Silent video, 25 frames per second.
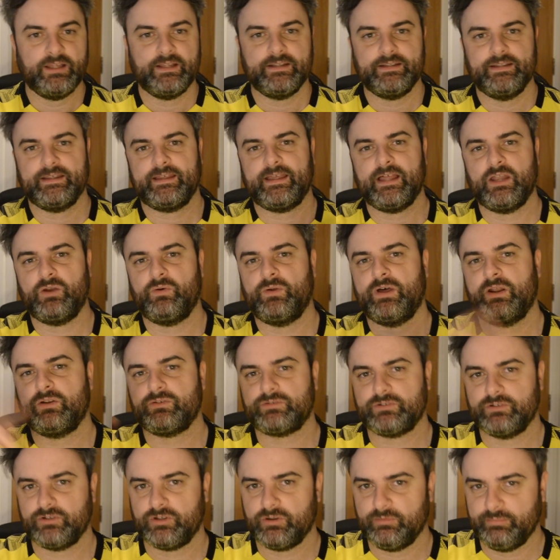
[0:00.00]
then Colorado's
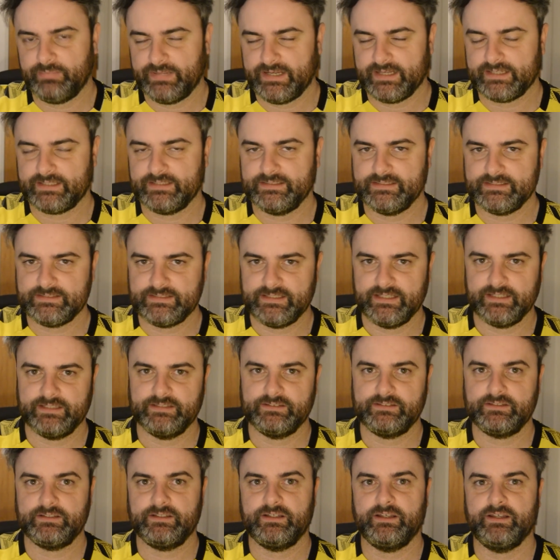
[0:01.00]
going to come back in the
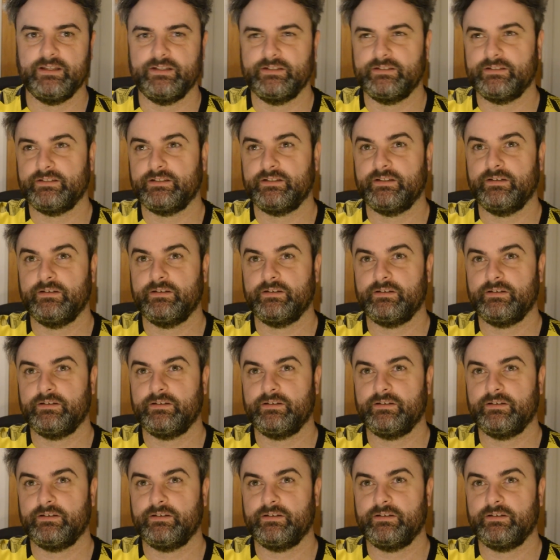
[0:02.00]
second, and